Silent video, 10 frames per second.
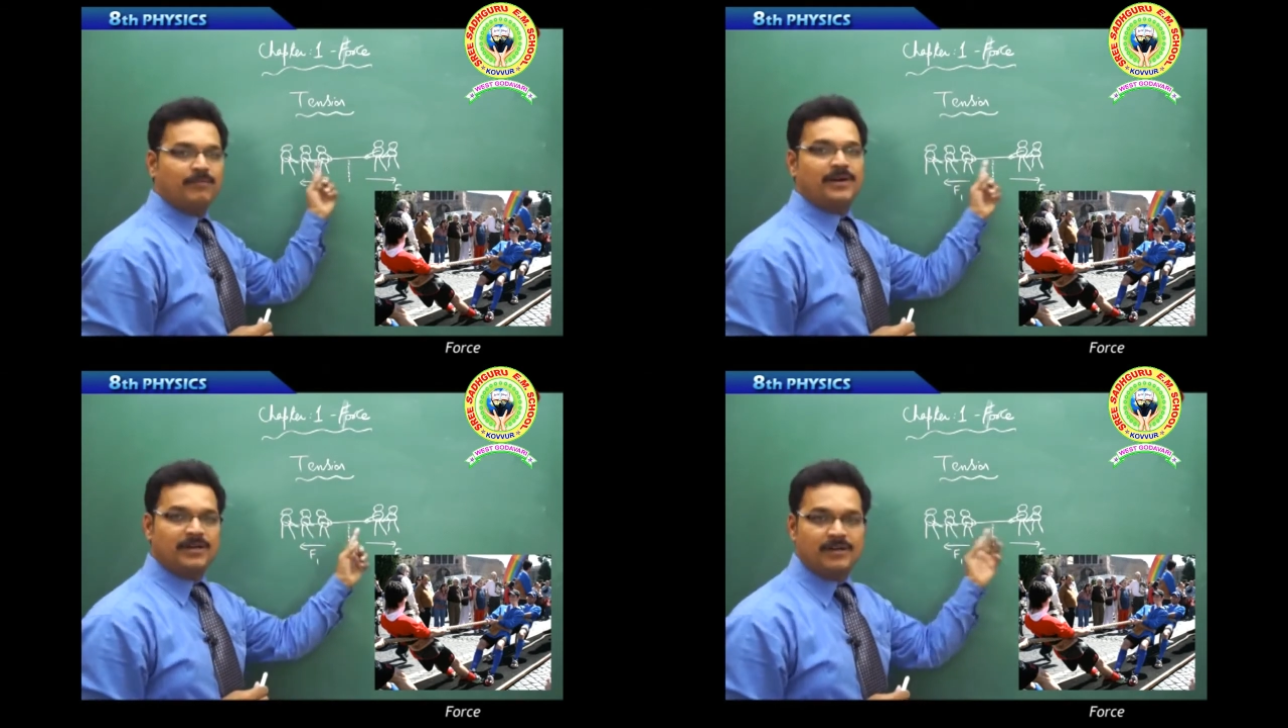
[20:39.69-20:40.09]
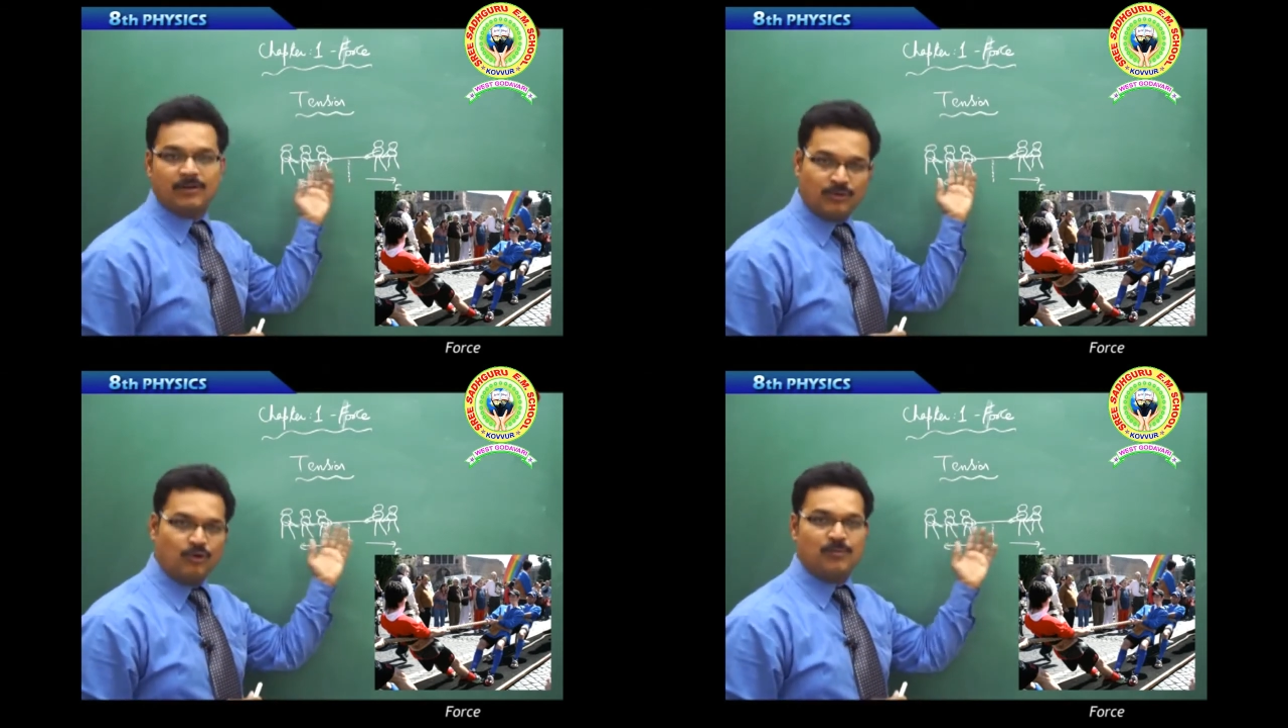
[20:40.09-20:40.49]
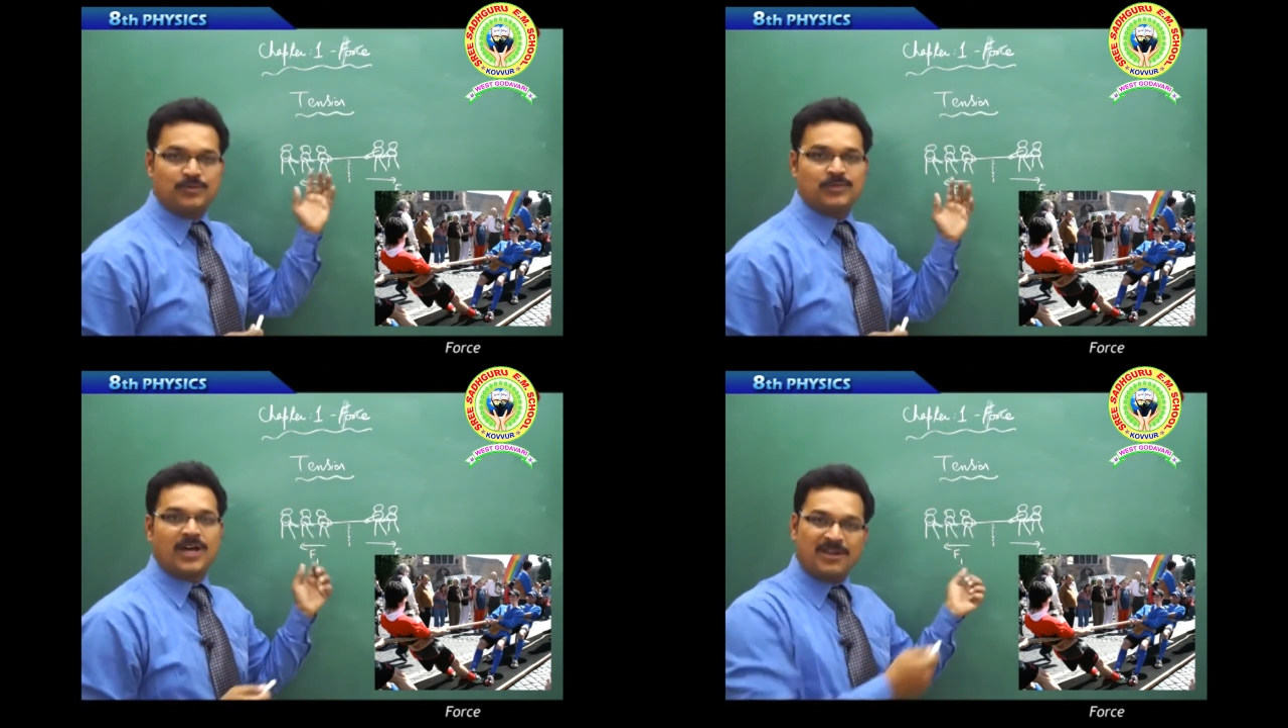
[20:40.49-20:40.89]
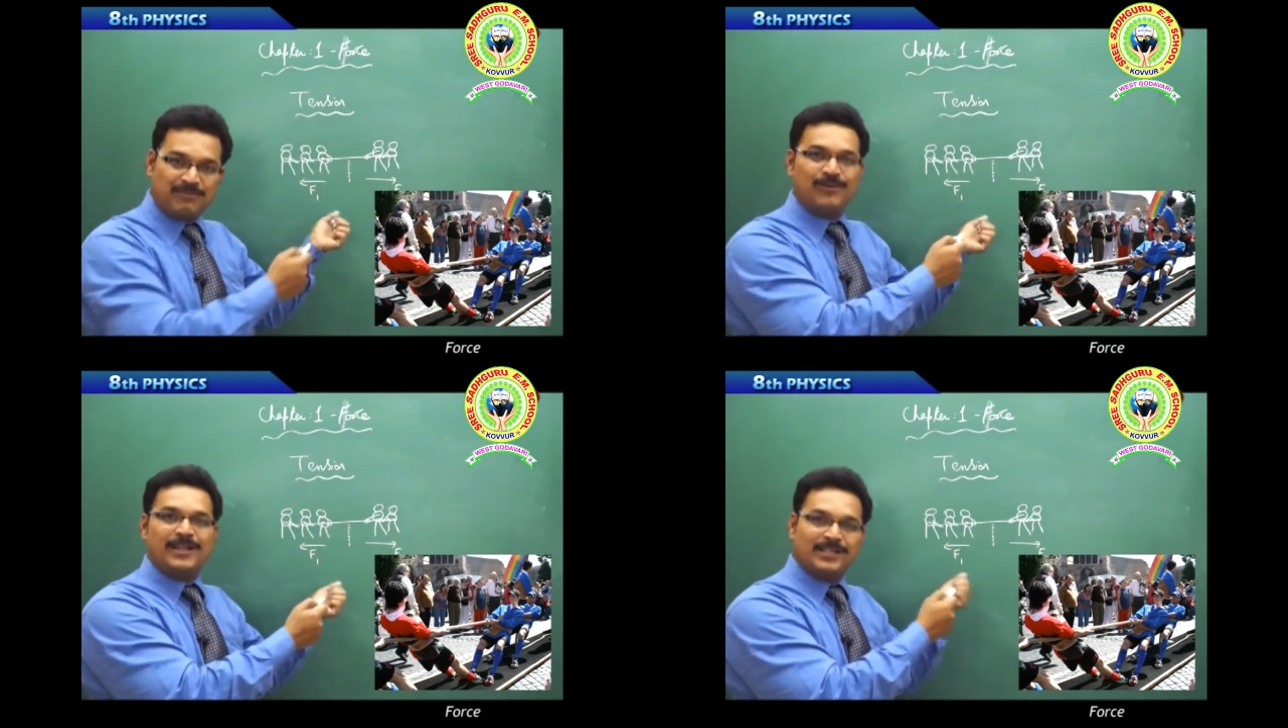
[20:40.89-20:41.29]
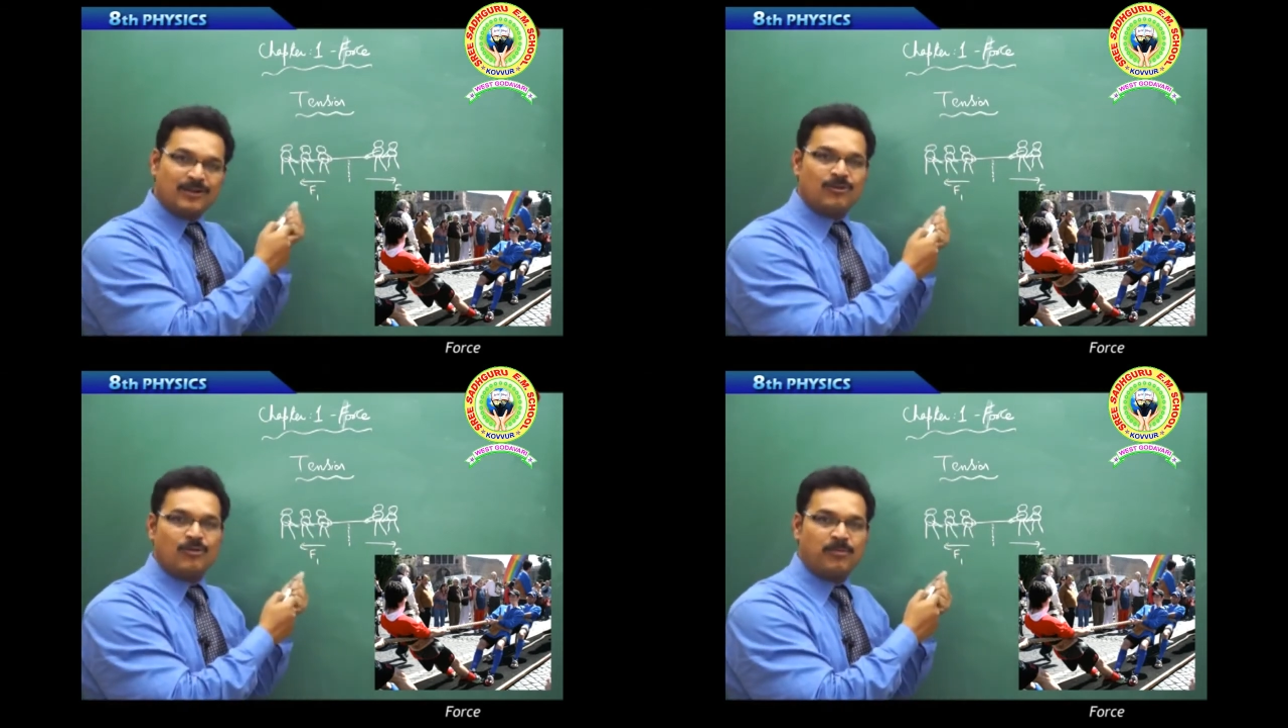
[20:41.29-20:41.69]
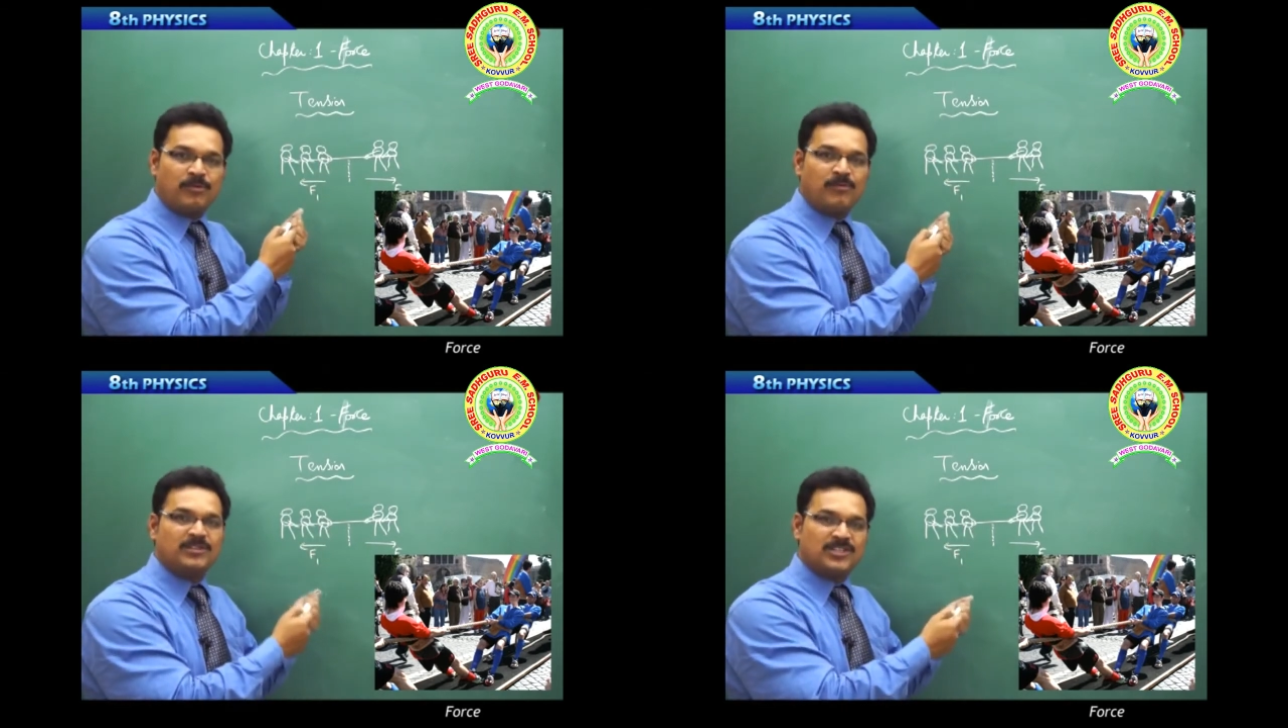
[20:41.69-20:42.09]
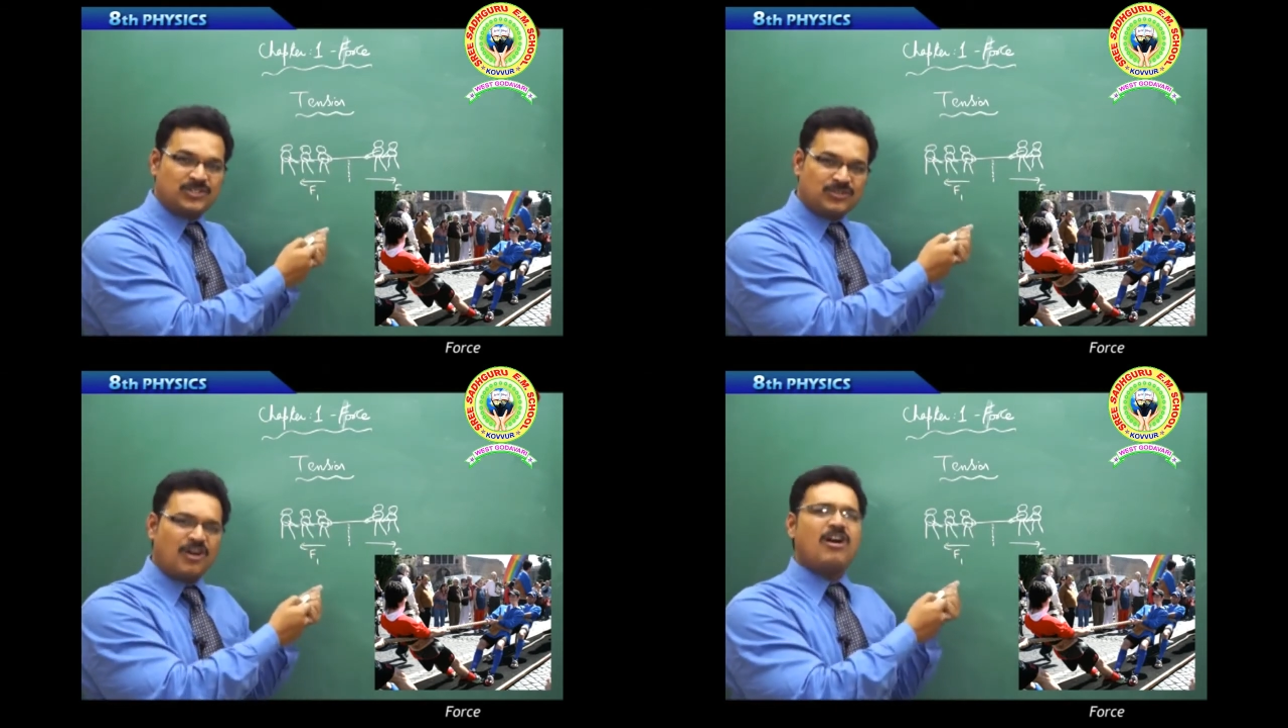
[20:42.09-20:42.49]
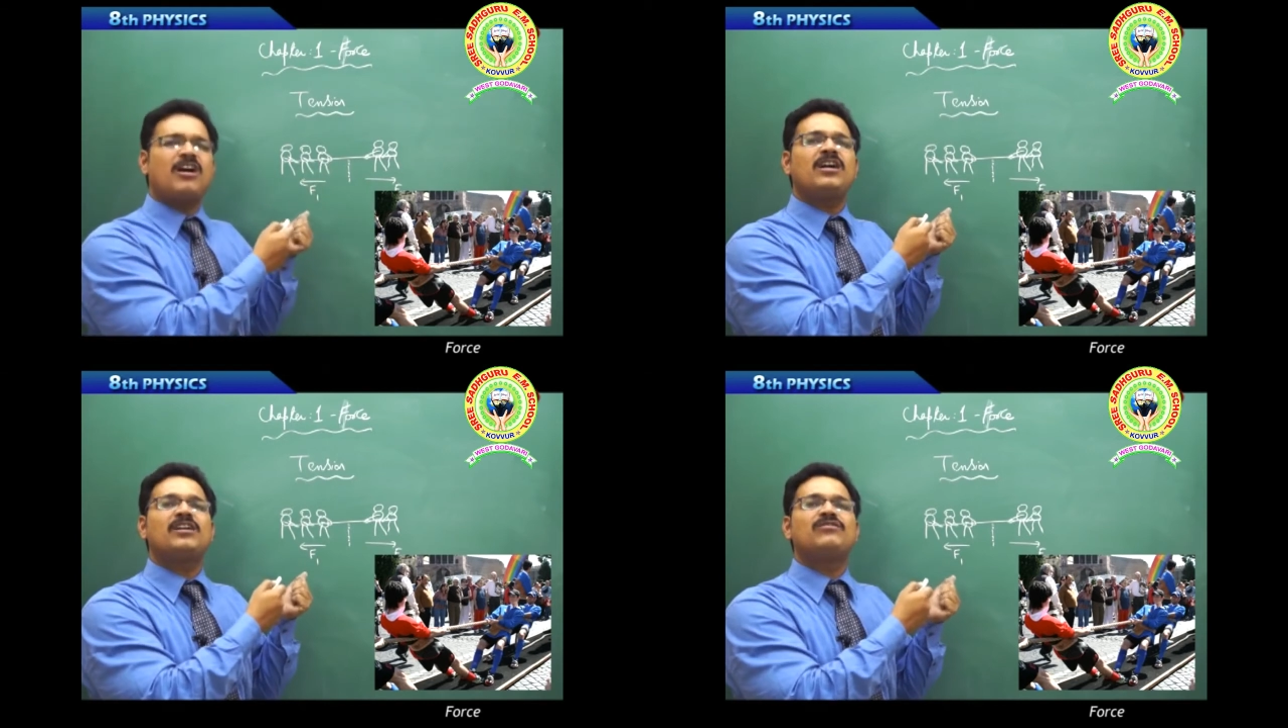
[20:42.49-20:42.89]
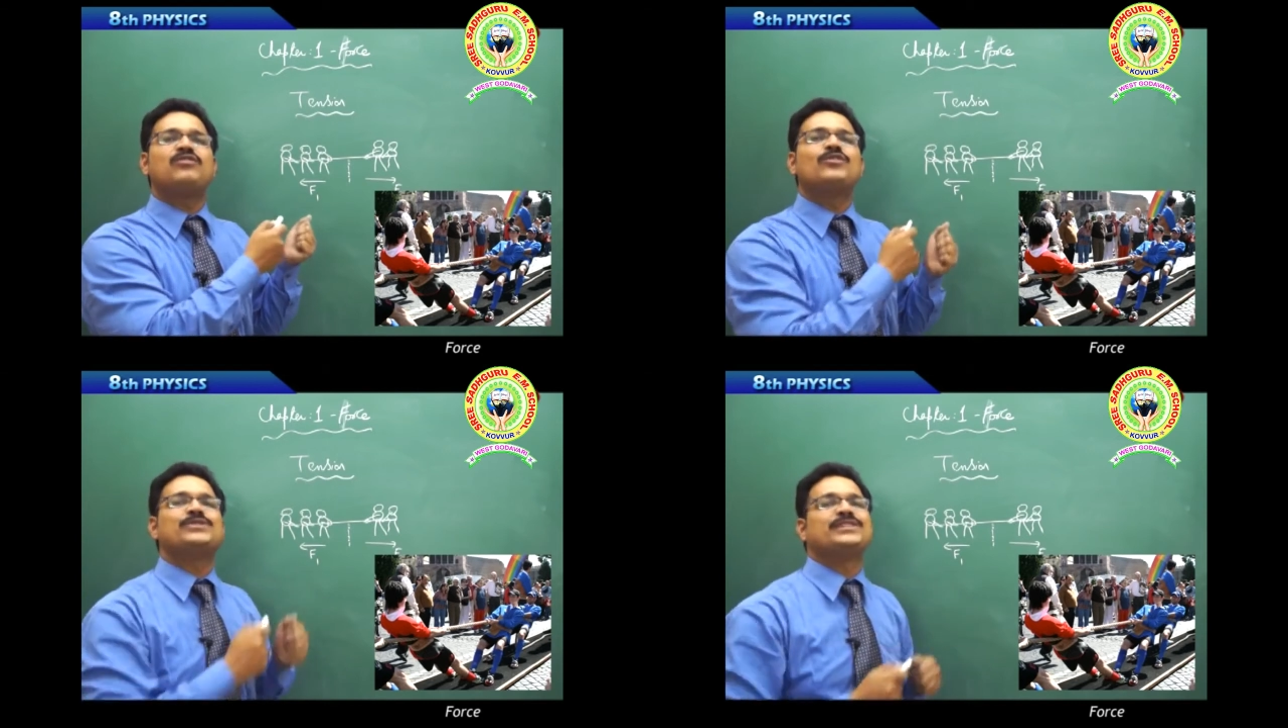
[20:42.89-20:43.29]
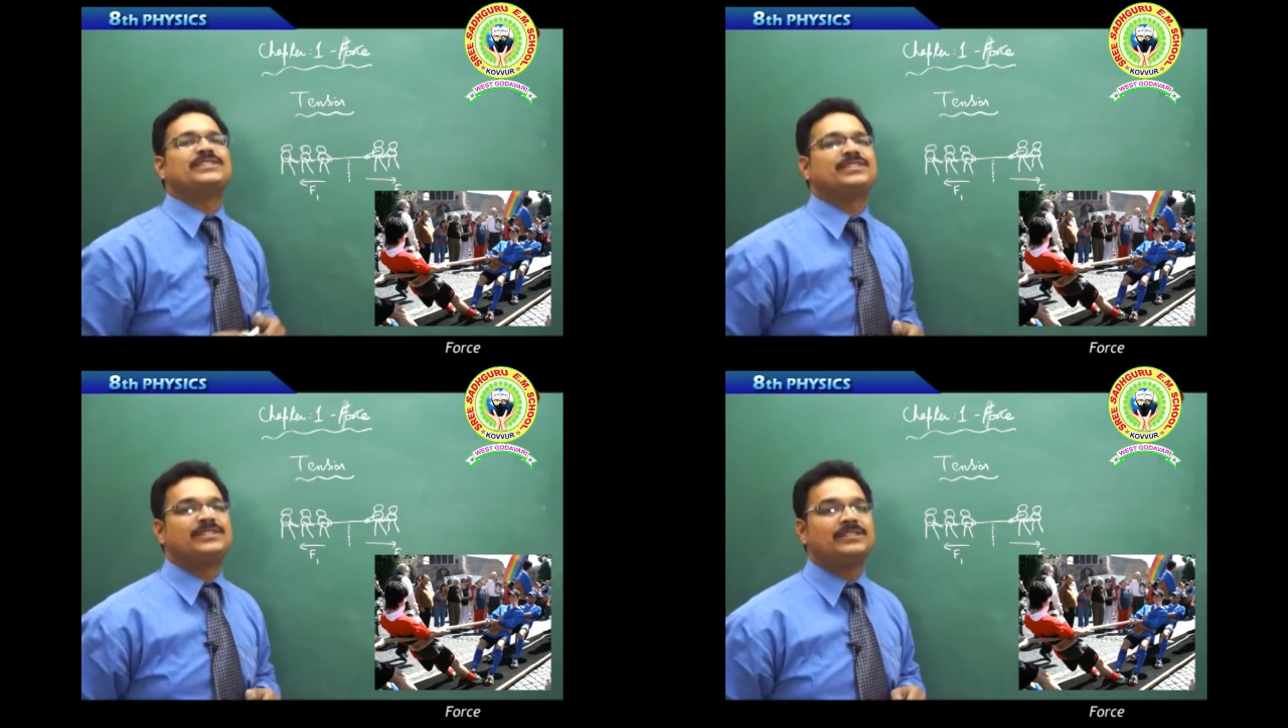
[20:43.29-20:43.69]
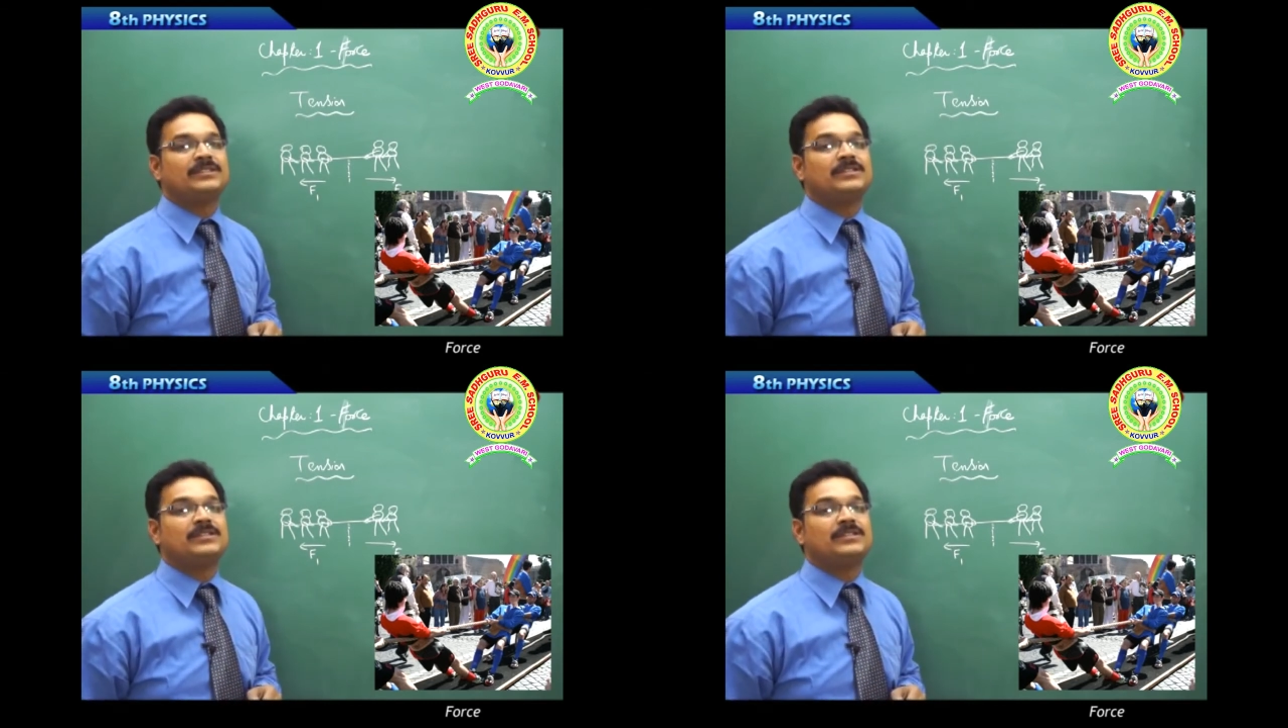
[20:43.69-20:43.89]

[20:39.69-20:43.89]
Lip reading: groups are pulling the rope with stronger forces,